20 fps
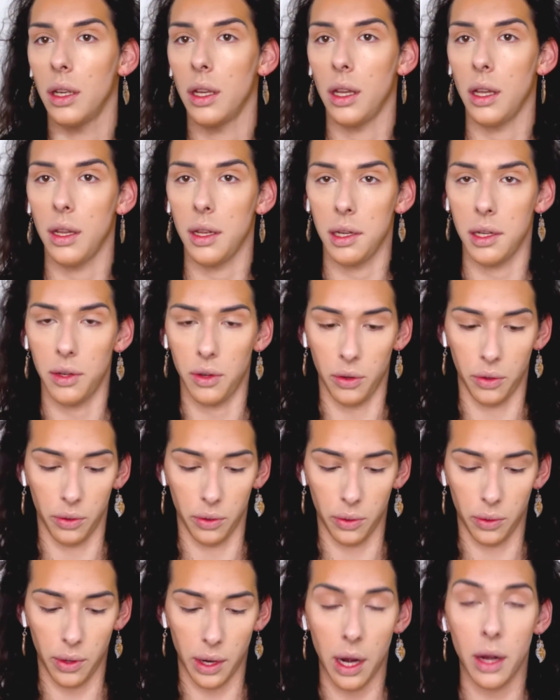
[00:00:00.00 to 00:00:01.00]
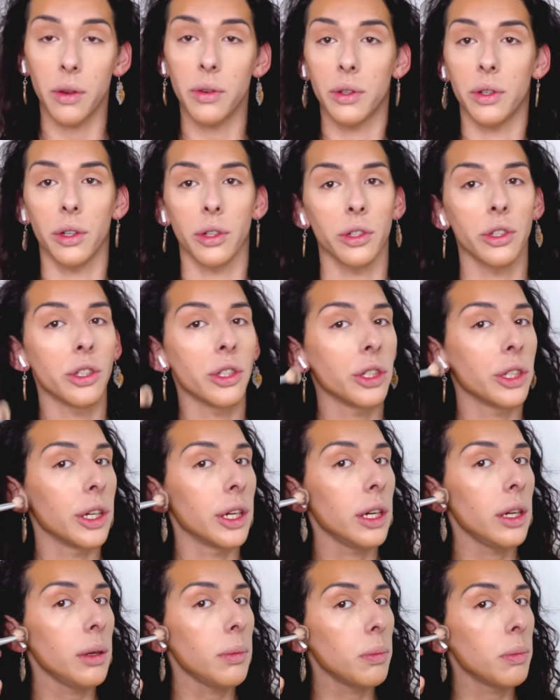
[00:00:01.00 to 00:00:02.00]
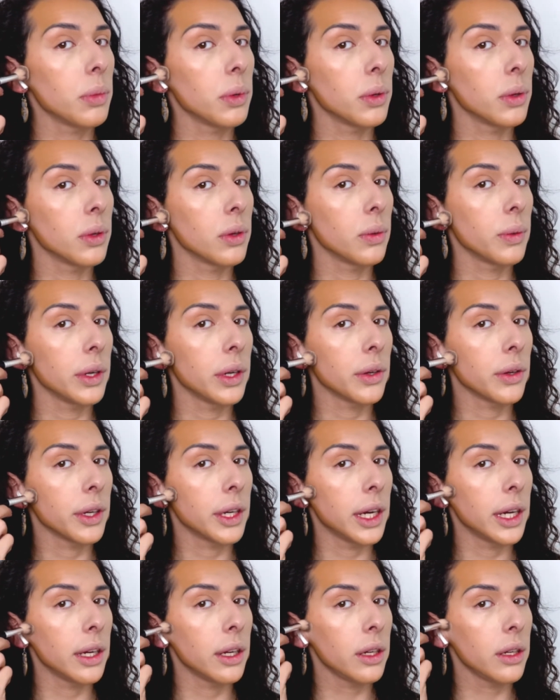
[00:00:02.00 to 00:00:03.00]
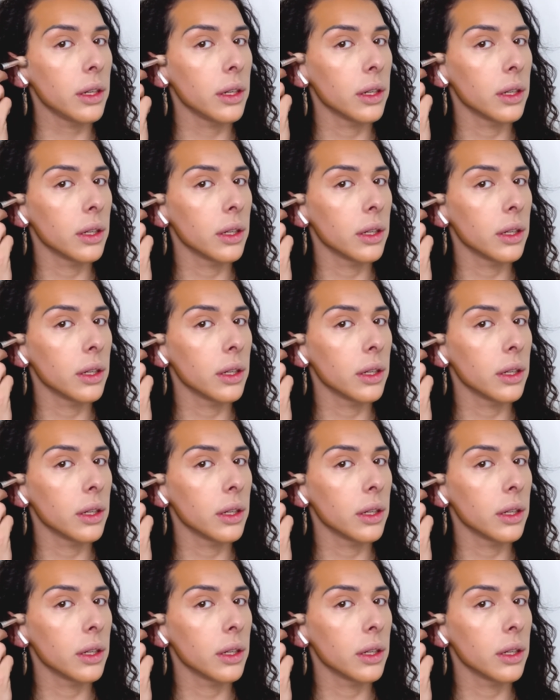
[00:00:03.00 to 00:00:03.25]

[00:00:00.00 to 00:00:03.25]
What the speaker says: that rounder shape we created.